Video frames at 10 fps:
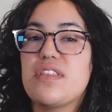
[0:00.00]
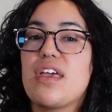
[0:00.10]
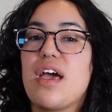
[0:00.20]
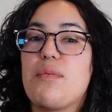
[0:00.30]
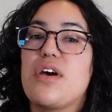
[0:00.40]

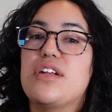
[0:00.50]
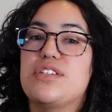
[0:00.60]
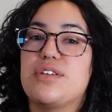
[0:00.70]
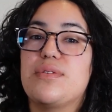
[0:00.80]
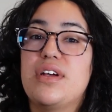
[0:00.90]
thing I want to
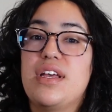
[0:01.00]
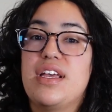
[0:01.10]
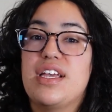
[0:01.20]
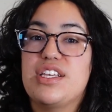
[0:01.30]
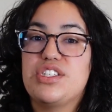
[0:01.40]
do
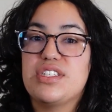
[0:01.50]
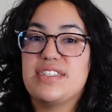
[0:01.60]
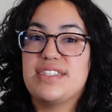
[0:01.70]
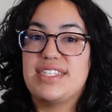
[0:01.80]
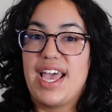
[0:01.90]
is
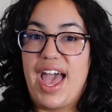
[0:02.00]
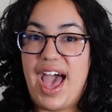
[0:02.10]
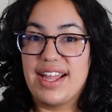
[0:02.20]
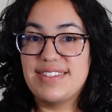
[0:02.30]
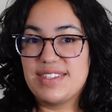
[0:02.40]
just to
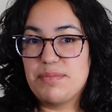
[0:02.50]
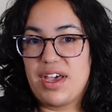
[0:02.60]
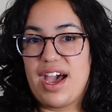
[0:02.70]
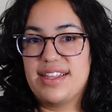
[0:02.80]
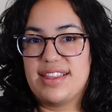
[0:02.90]
add some
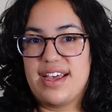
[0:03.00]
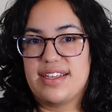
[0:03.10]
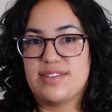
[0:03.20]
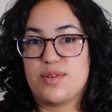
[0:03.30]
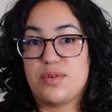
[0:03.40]

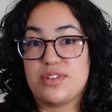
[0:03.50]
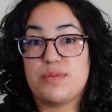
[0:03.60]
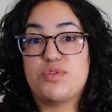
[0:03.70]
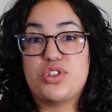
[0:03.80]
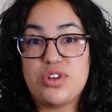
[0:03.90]
guidelines or
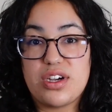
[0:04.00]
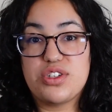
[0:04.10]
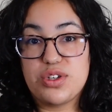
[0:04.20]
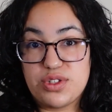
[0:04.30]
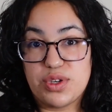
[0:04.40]
some
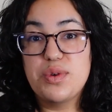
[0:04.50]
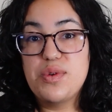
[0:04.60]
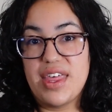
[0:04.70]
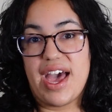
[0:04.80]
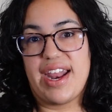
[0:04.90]
structure
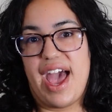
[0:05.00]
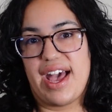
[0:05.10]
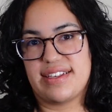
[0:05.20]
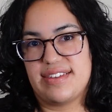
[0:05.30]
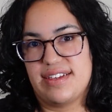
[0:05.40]
to that
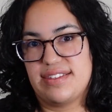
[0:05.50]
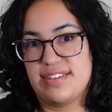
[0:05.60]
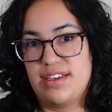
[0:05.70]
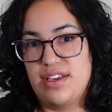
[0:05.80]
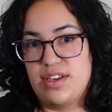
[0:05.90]
axis.
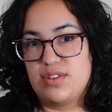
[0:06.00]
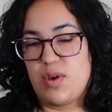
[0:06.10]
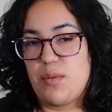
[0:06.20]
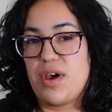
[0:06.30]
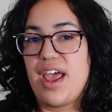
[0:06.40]
So
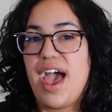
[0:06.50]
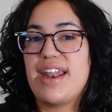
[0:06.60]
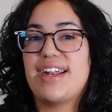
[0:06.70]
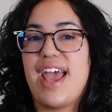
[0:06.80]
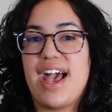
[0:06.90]
I want to
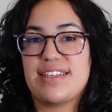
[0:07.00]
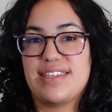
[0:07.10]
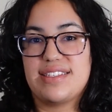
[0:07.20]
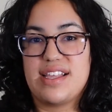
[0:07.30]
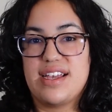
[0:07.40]
add an
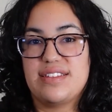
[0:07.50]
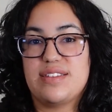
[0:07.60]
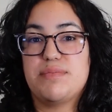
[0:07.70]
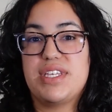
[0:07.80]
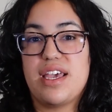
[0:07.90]
axis line,
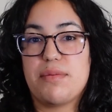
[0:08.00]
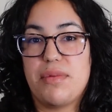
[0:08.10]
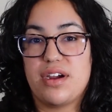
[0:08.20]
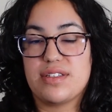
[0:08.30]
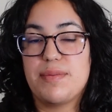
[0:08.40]
some tick
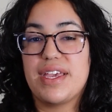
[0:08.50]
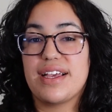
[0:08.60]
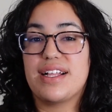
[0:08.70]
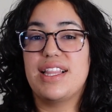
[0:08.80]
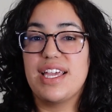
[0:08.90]
marks, make
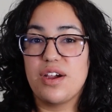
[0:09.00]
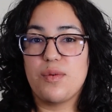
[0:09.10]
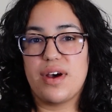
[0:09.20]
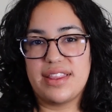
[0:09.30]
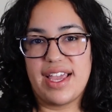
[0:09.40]
it clear
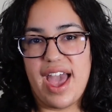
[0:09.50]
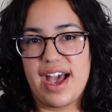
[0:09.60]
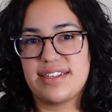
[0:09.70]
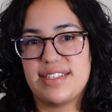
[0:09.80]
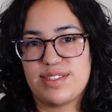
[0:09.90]
what the
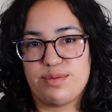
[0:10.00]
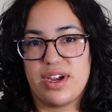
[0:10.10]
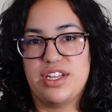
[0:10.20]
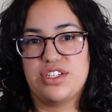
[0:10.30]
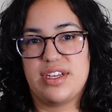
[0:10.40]
axis
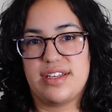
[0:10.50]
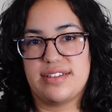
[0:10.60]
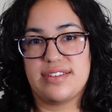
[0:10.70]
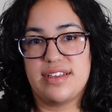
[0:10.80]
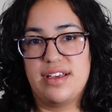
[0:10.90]
range is.